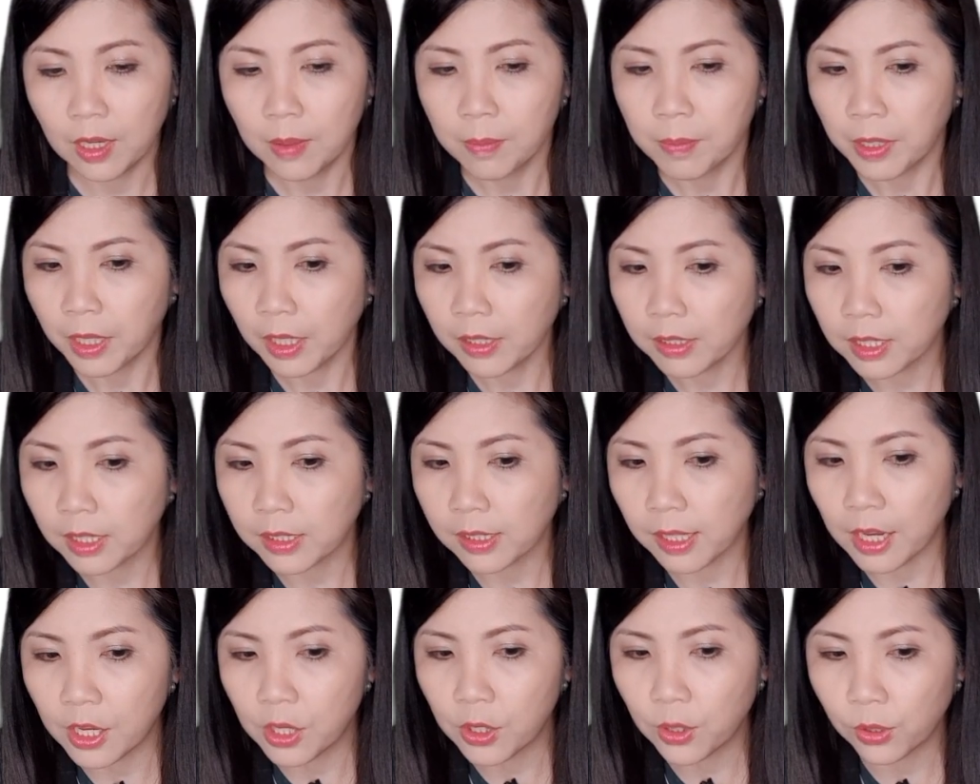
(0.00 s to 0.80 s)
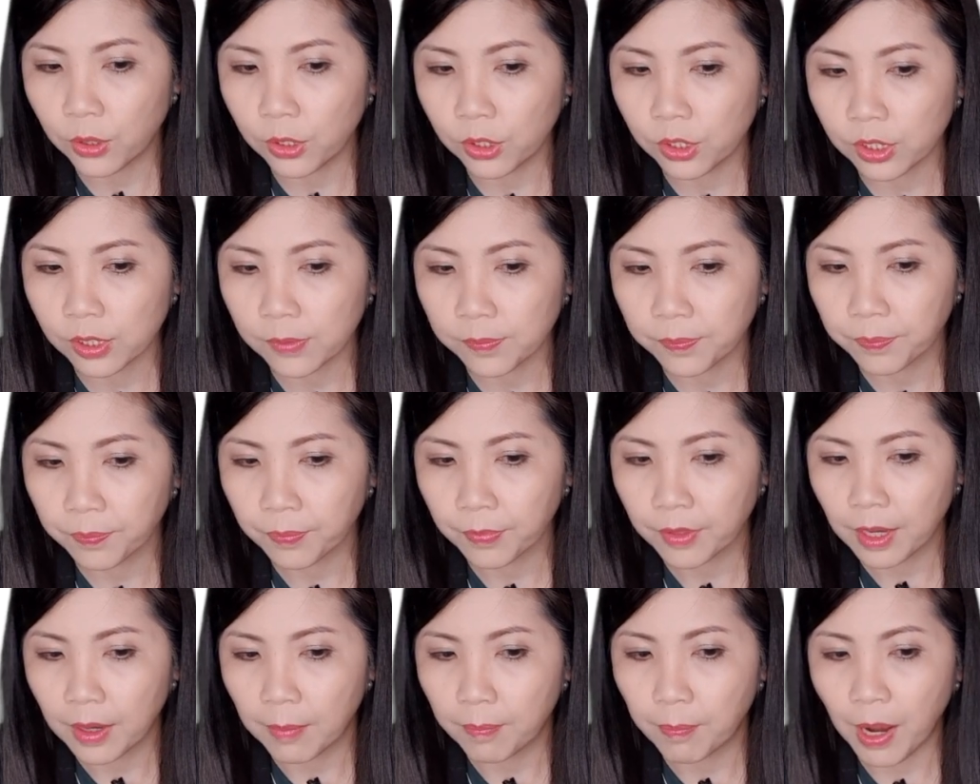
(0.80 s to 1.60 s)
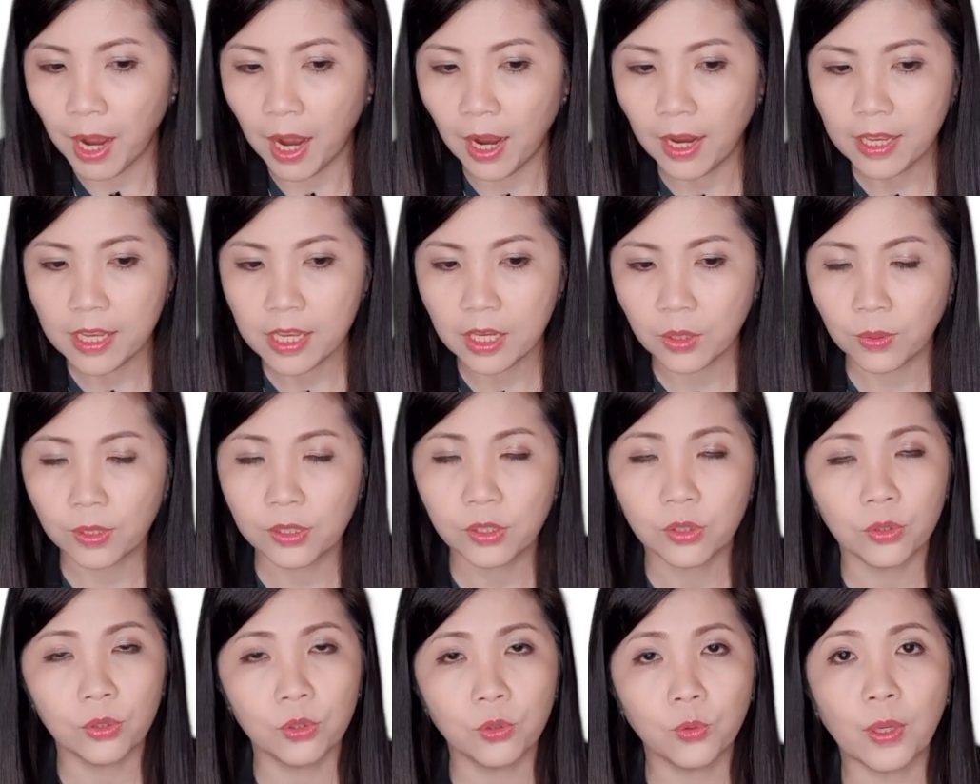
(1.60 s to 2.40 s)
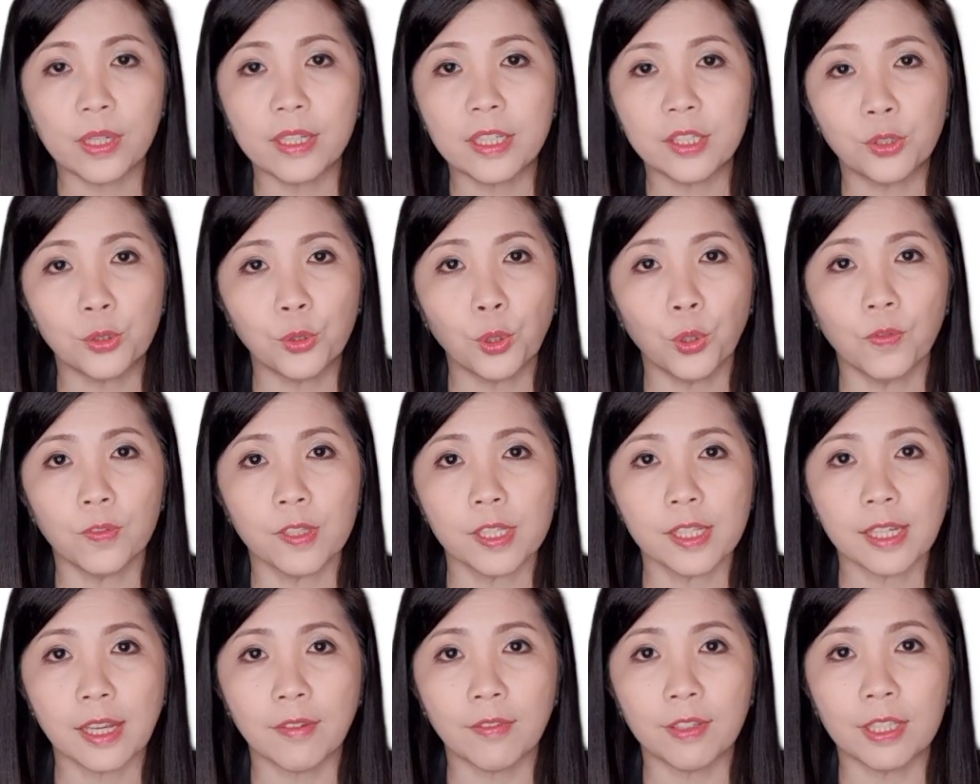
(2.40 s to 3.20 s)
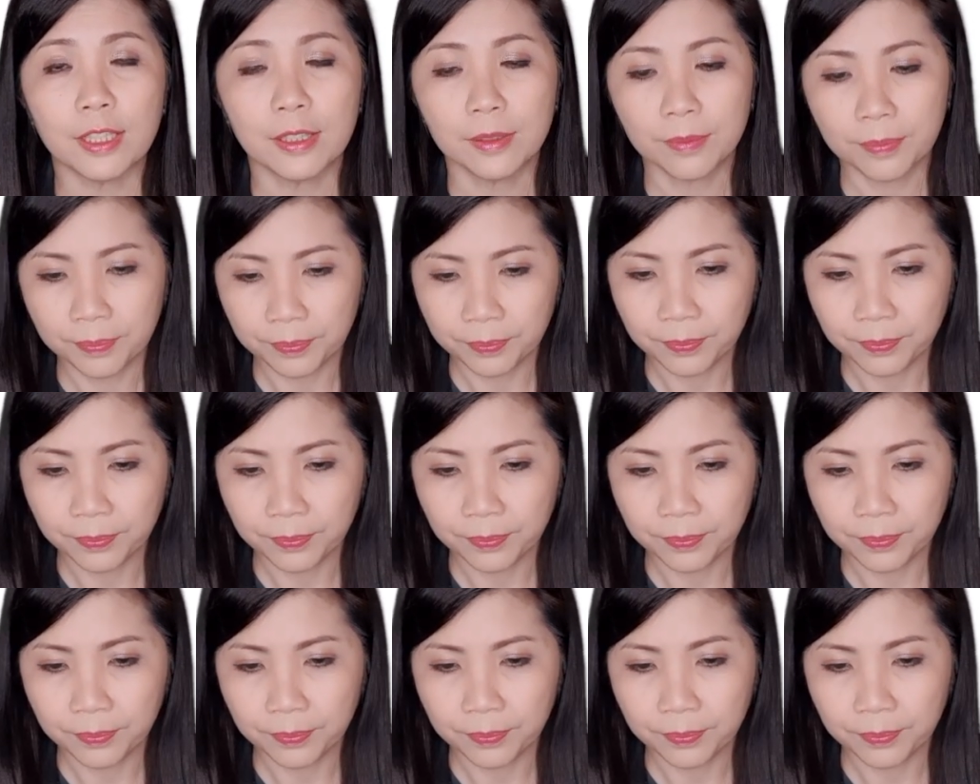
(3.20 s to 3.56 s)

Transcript: because they say use pi equals to 22/7.